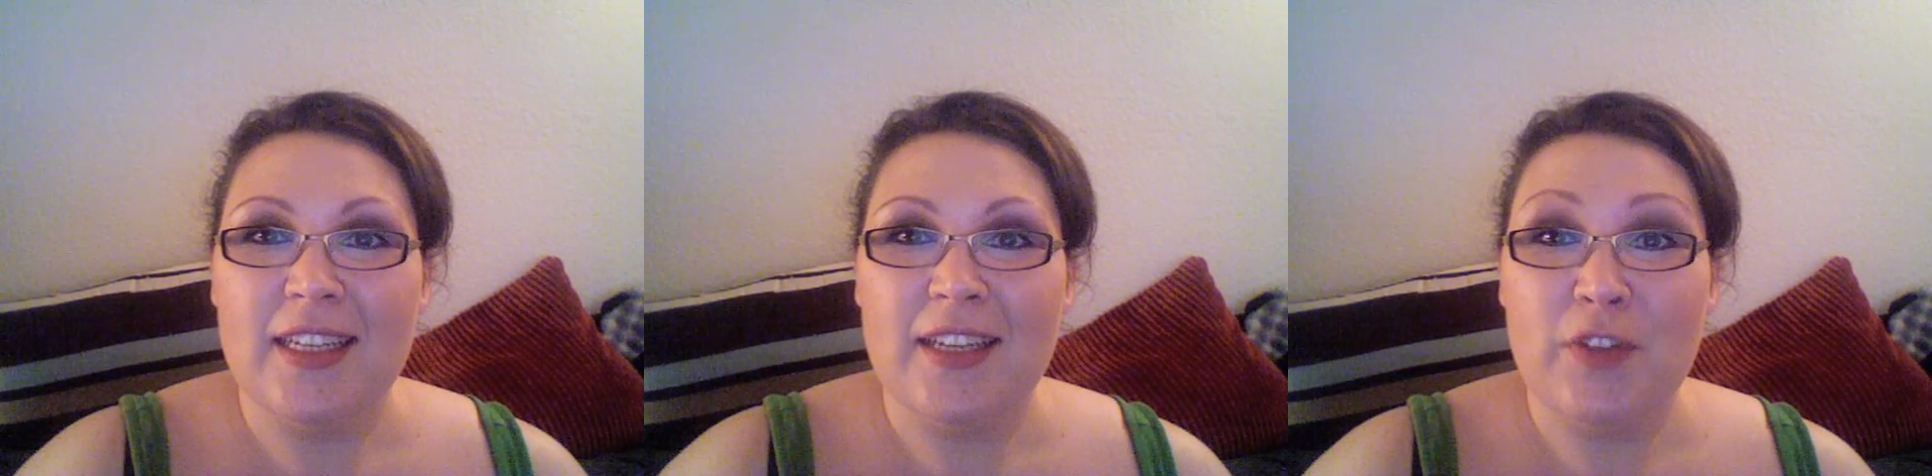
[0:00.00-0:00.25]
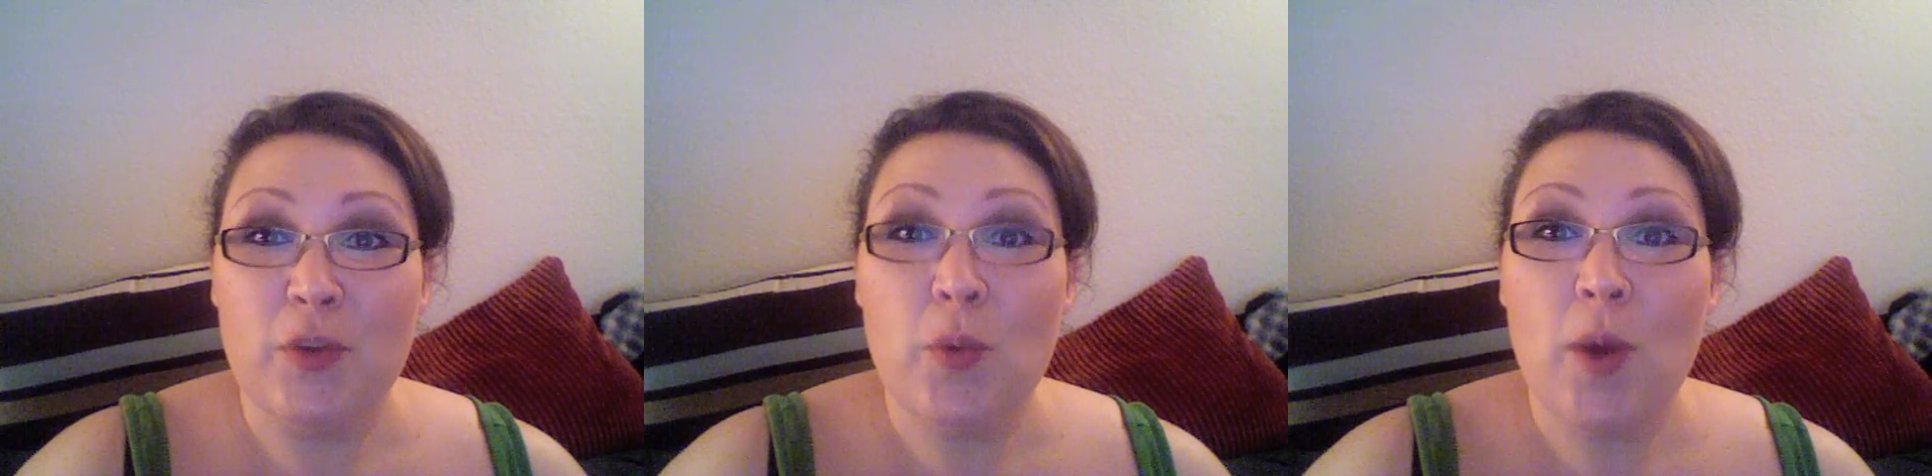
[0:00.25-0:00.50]

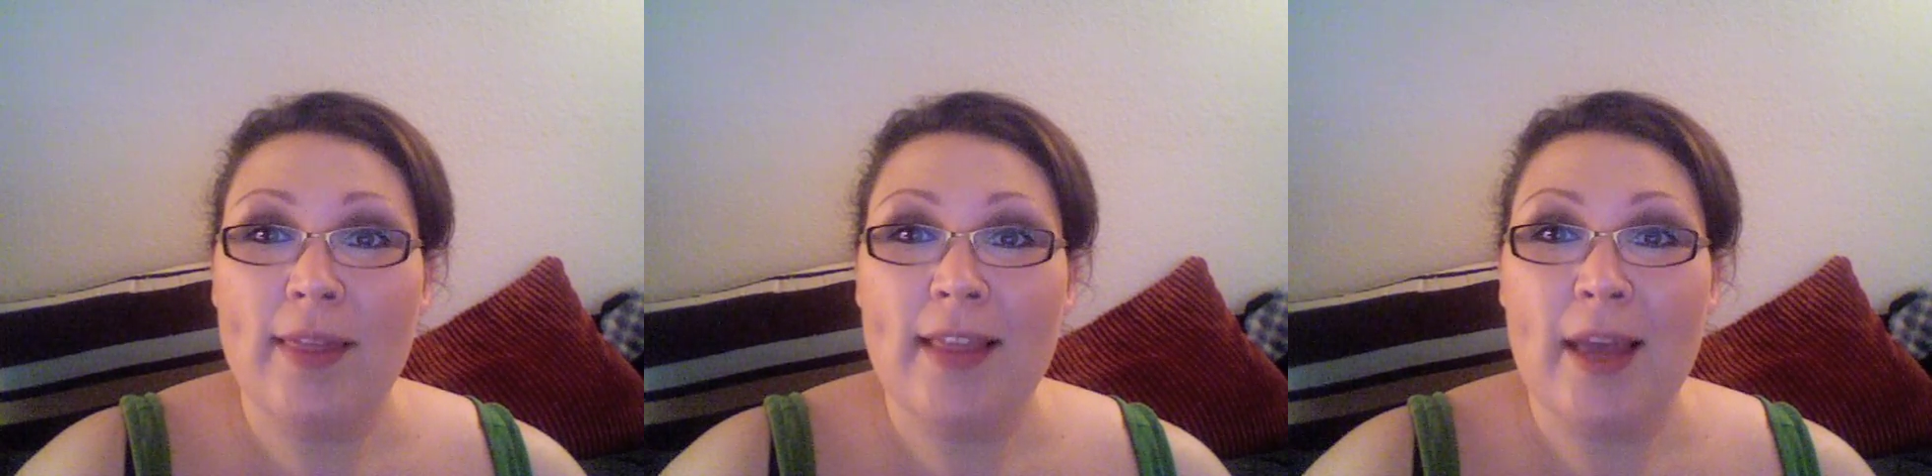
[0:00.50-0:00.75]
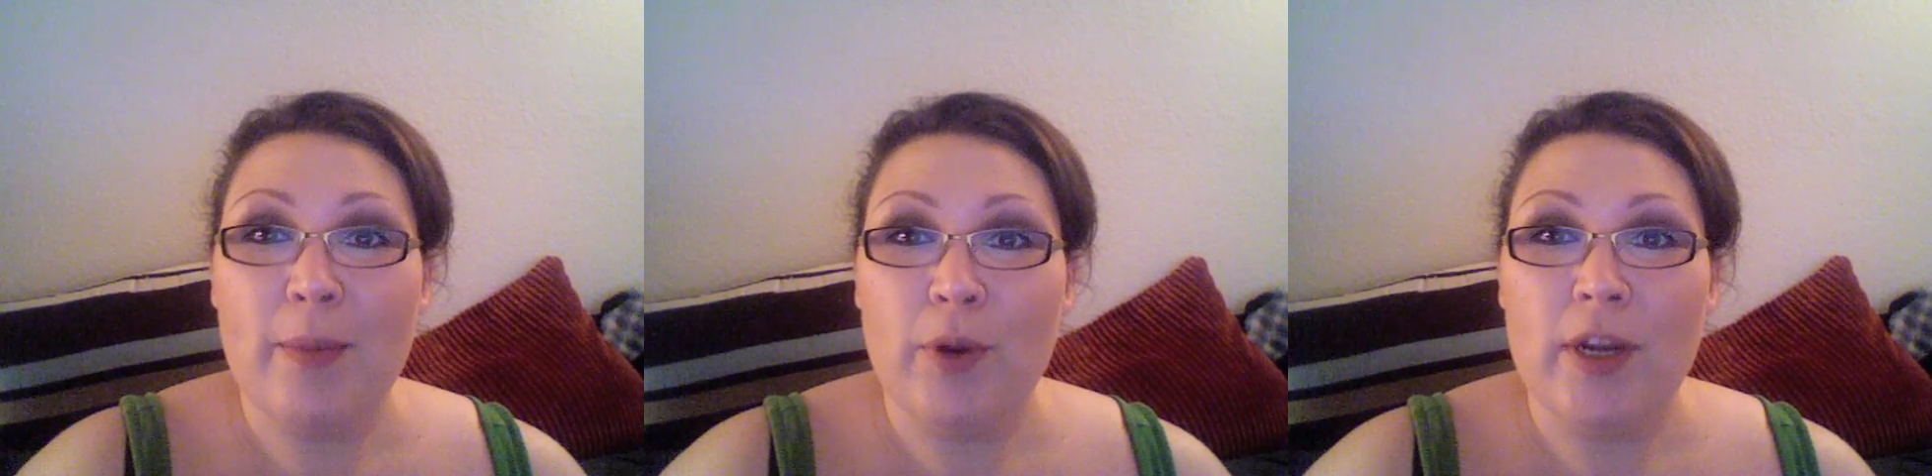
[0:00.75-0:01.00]
if you want
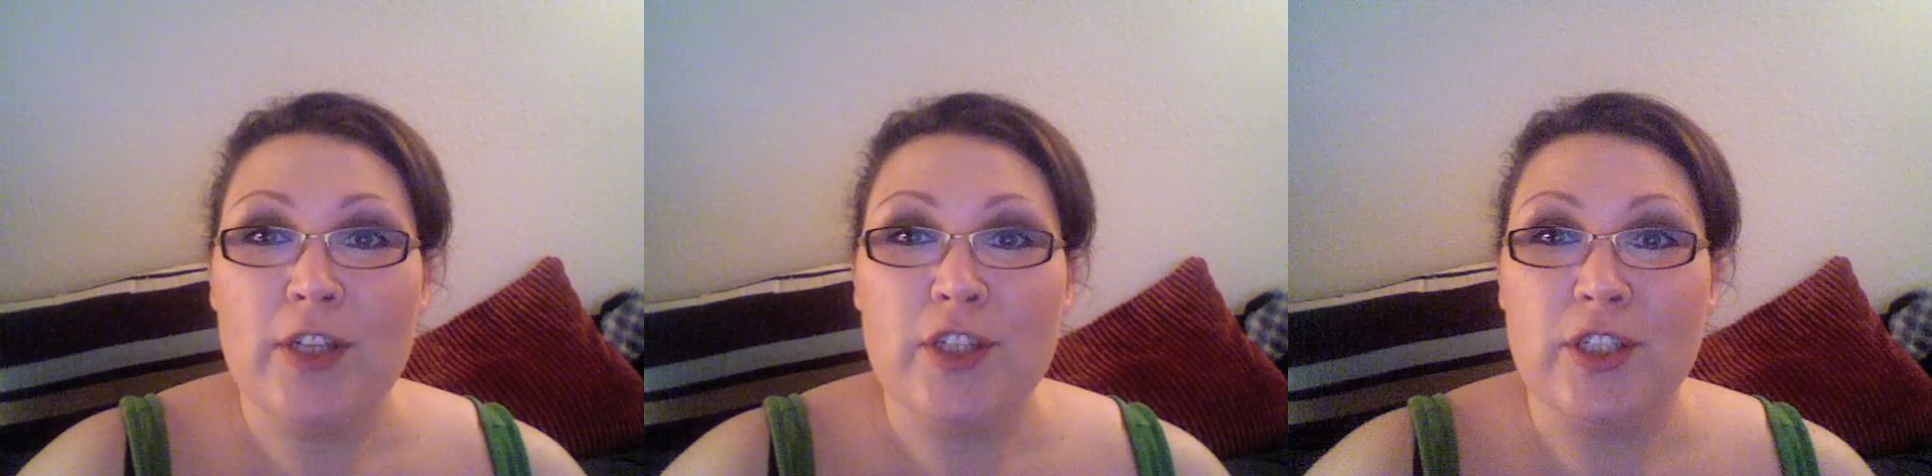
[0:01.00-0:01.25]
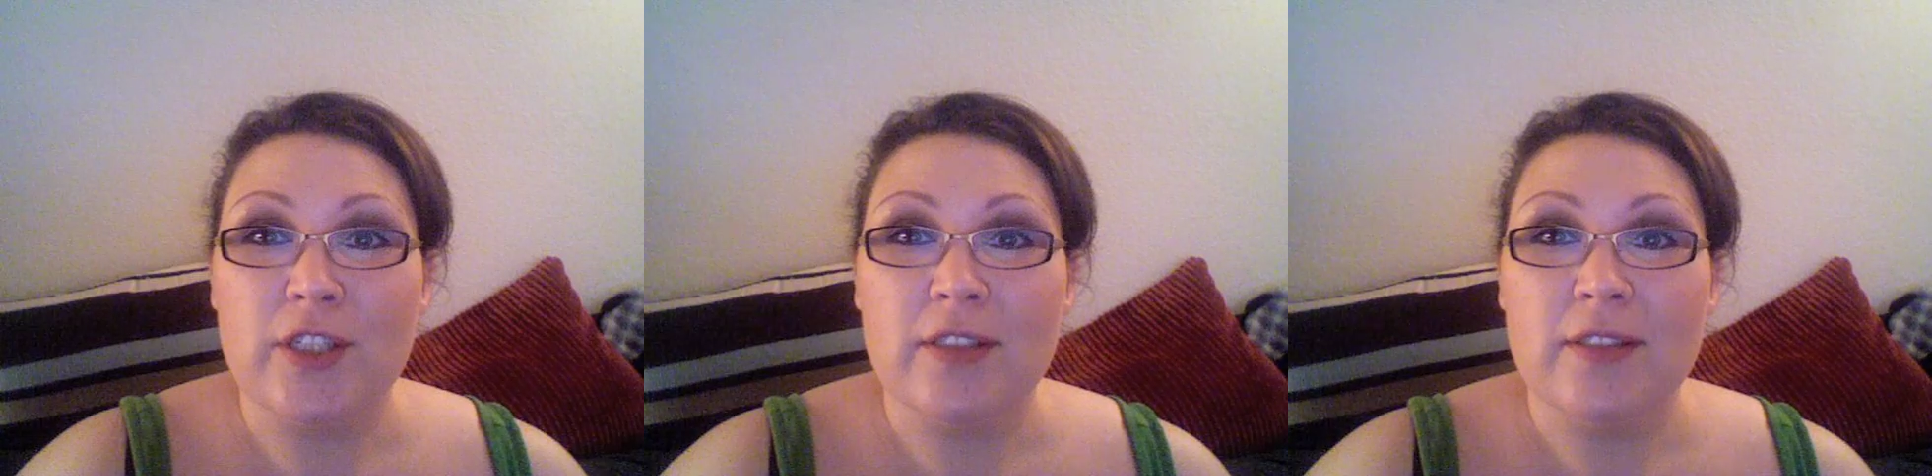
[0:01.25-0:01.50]
that
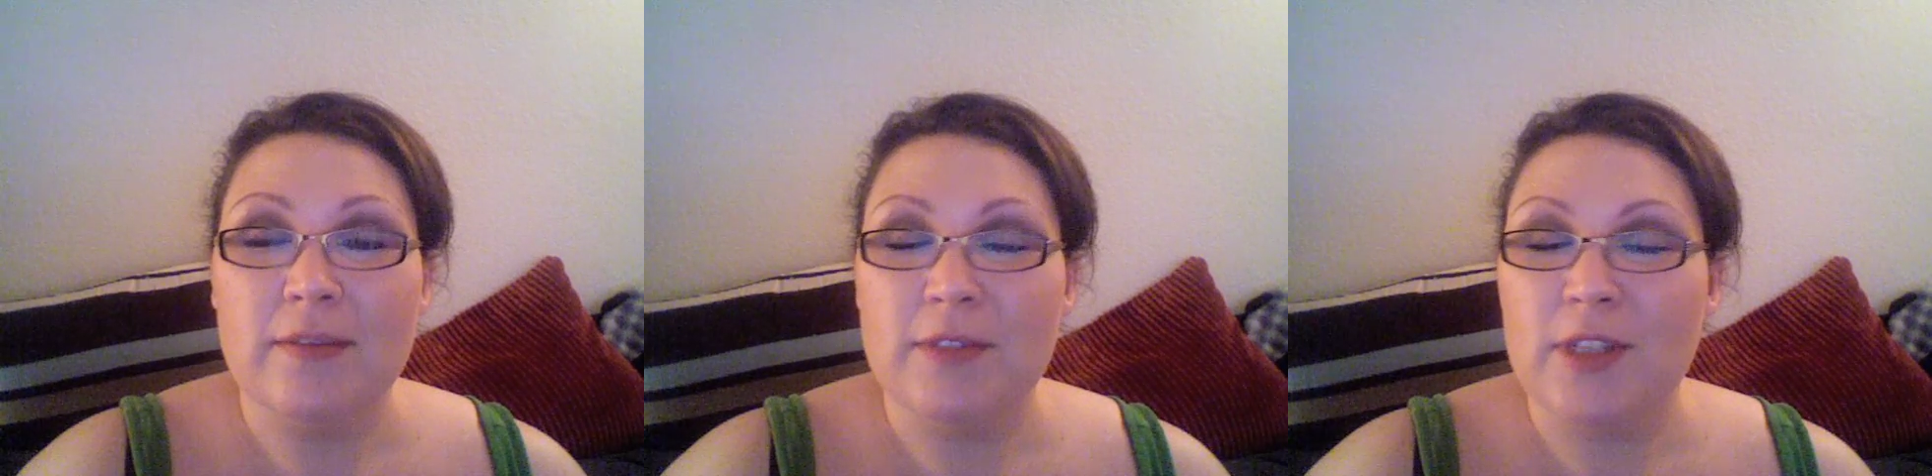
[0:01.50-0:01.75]
pressure,